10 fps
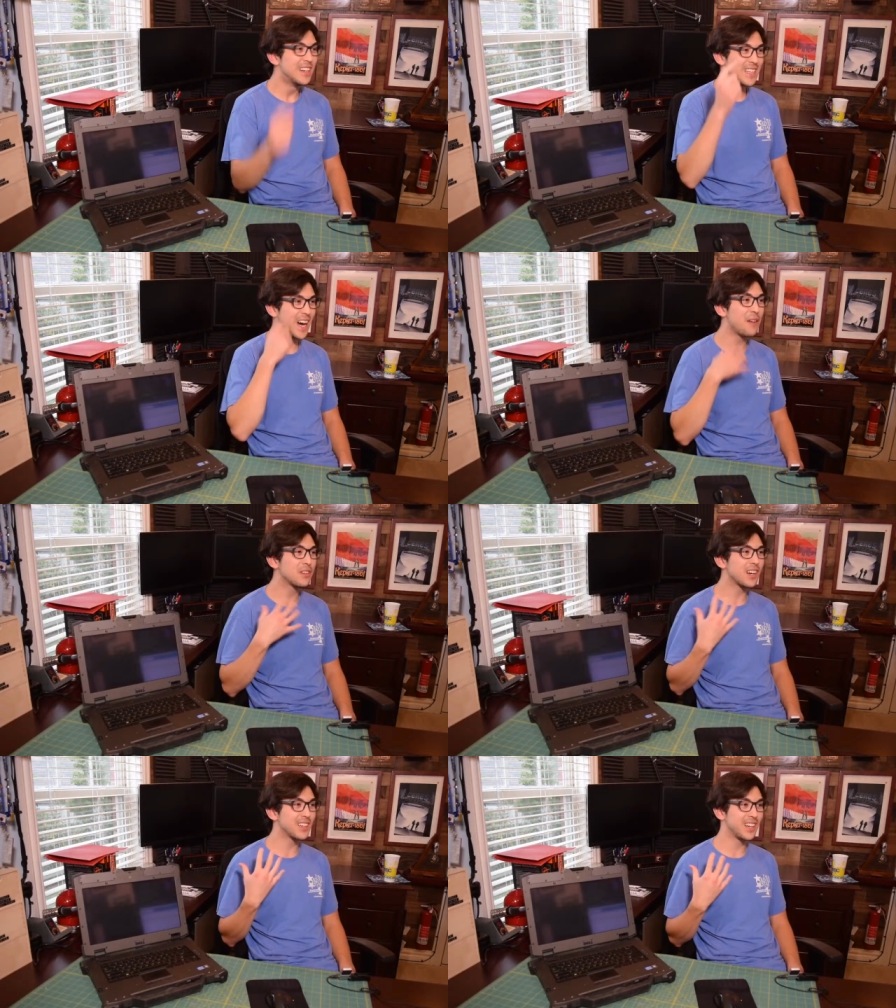Yeah, I
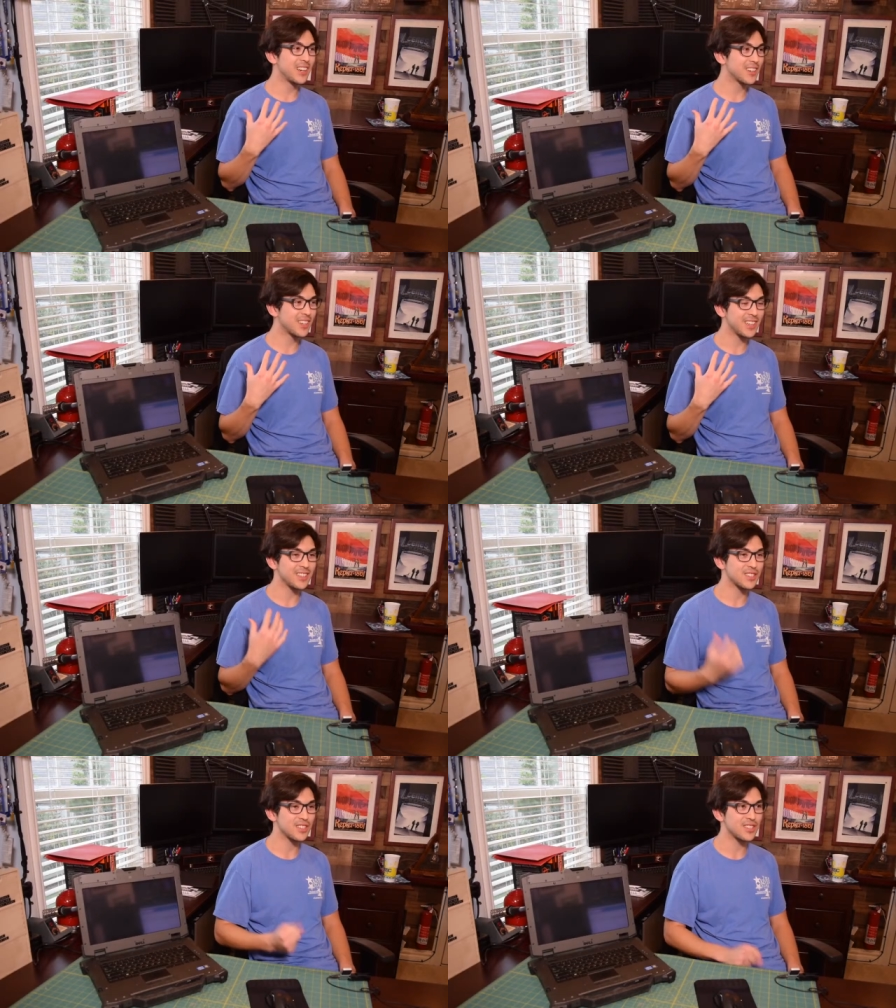haven't gotten a
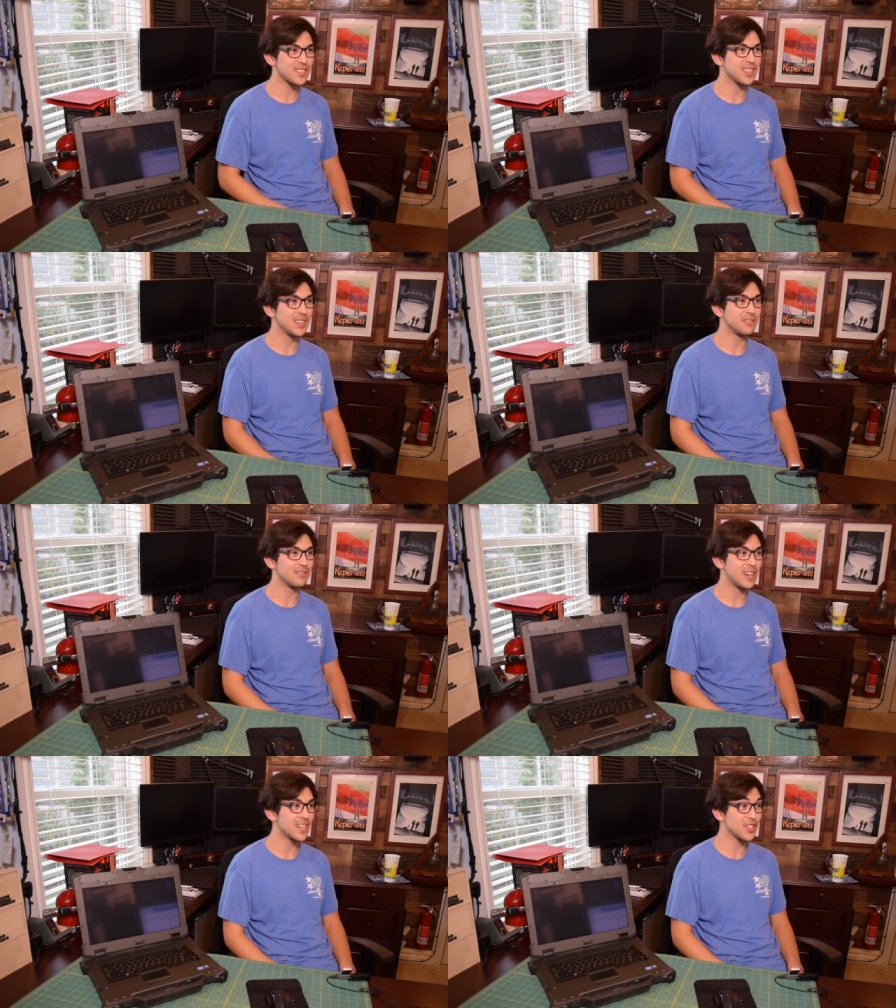haircut since, uh,
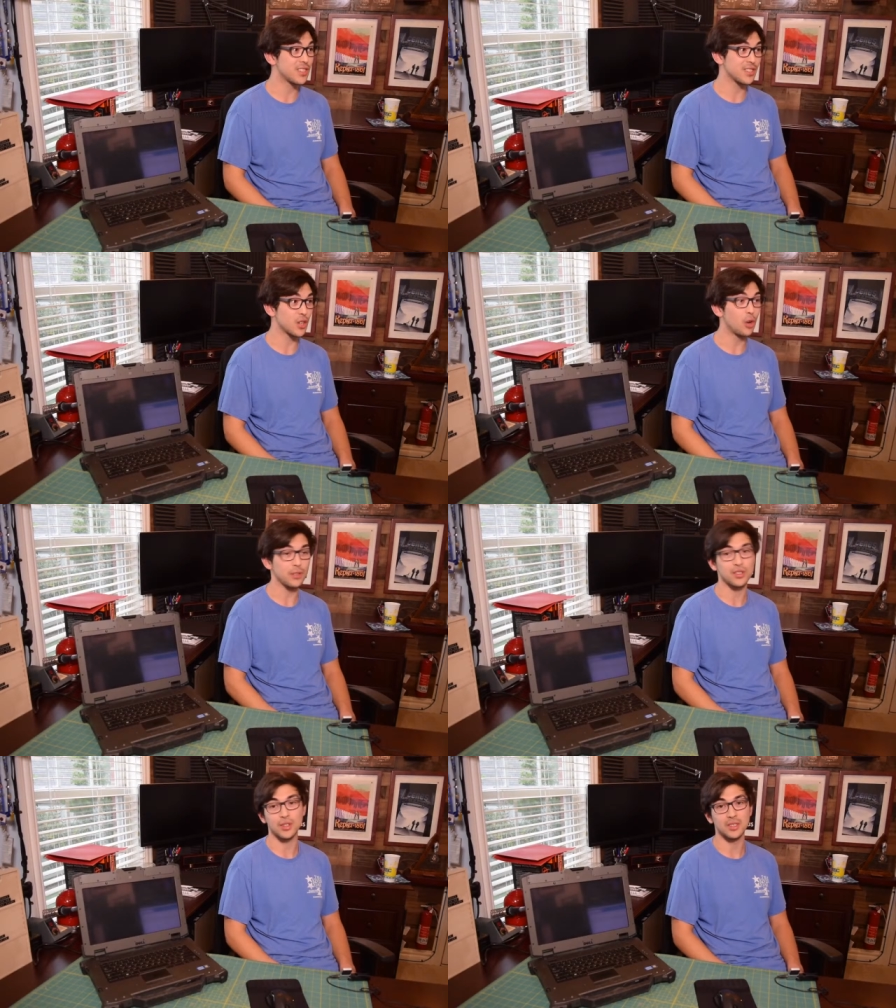actually since
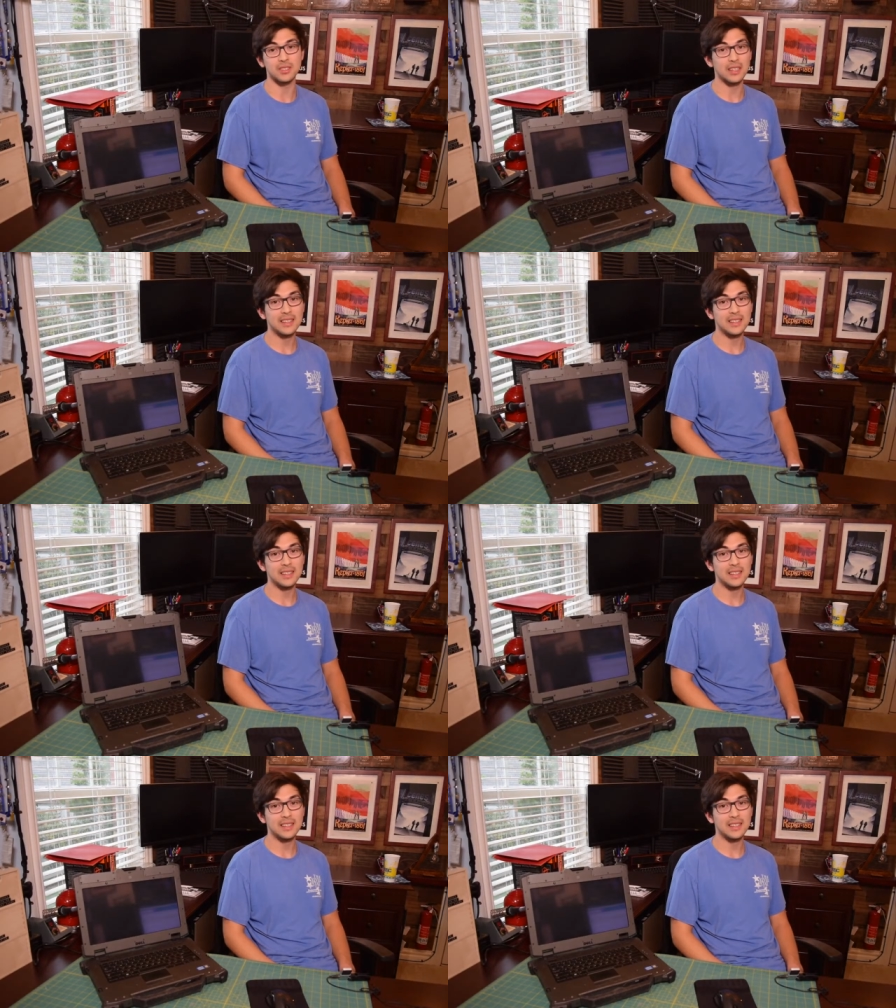COVID started.